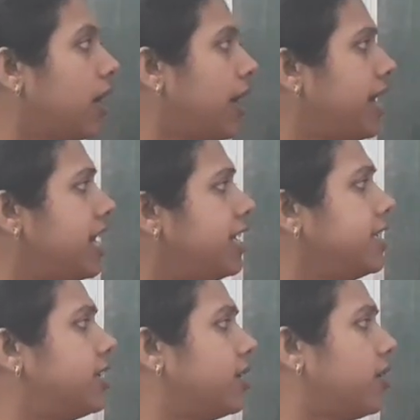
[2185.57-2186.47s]
Any
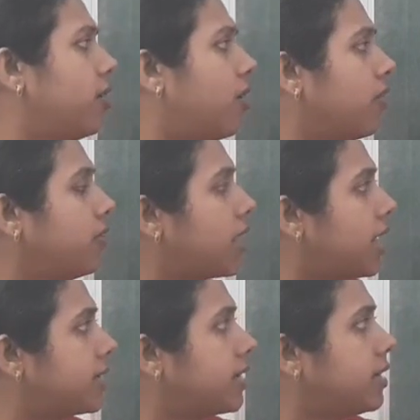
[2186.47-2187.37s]
digit, now you
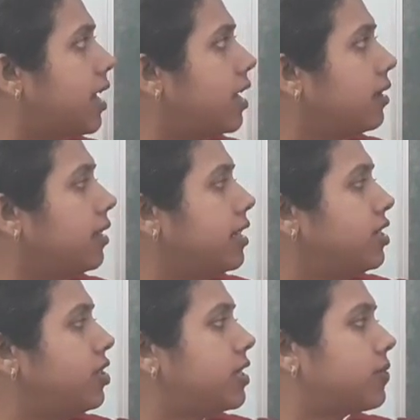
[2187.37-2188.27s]
can see that the
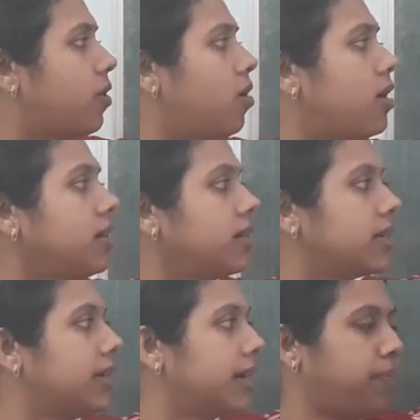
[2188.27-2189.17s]
digits are
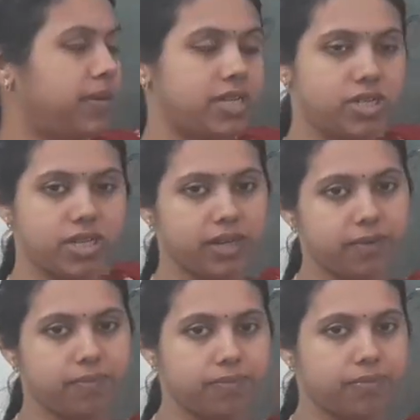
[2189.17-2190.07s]

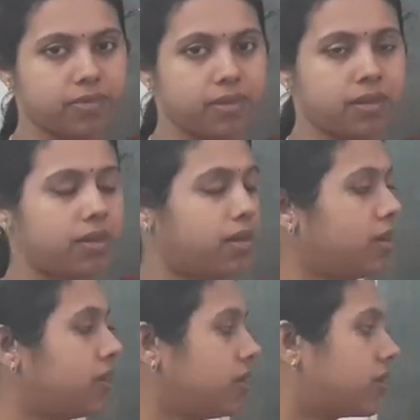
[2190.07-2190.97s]
repeating.
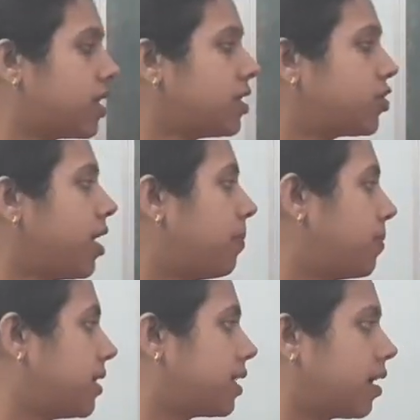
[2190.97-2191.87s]
Such
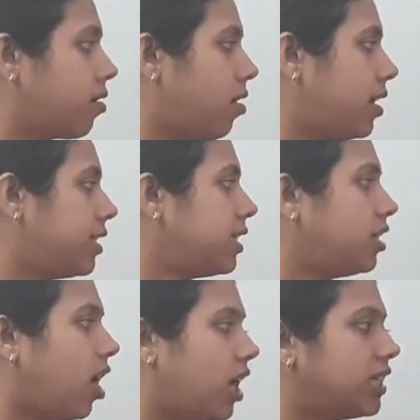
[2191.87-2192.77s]
numbers are called
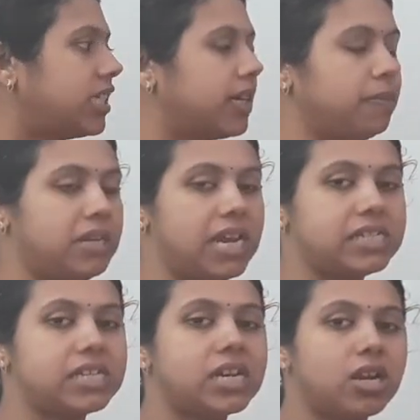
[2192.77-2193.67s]

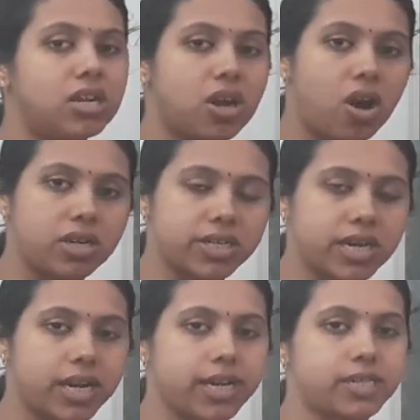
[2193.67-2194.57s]
non-terminating,
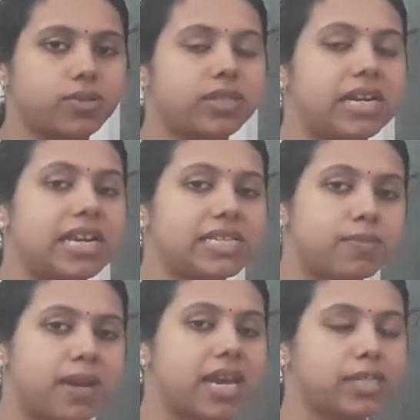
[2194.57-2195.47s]
non-recurring. So the
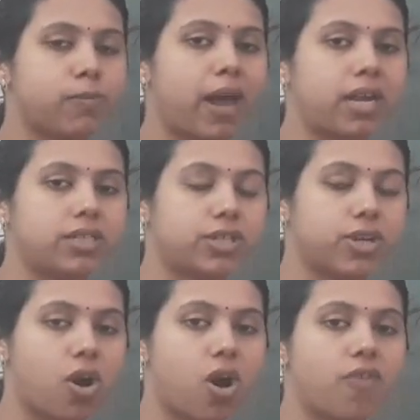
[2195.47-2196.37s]
decimal
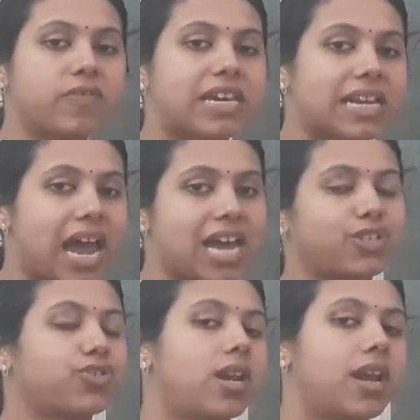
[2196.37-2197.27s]
expansion of
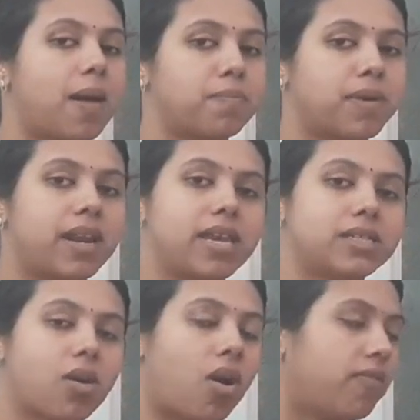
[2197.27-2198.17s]
irrational number
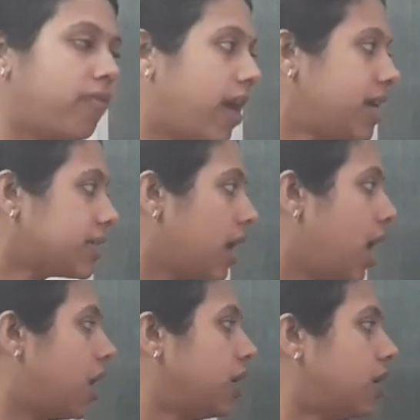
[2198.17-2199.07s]
is always
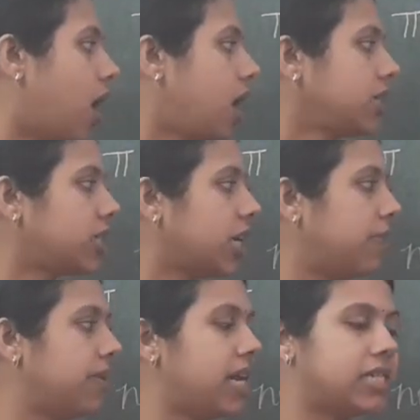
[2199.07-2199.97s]

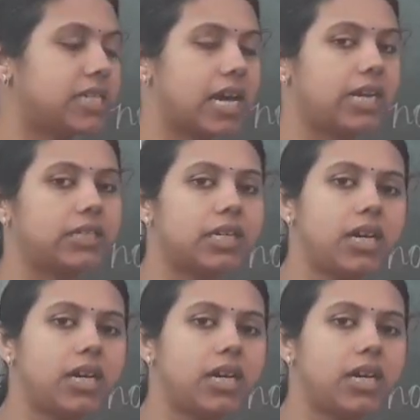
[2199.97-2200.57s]
non-terminating and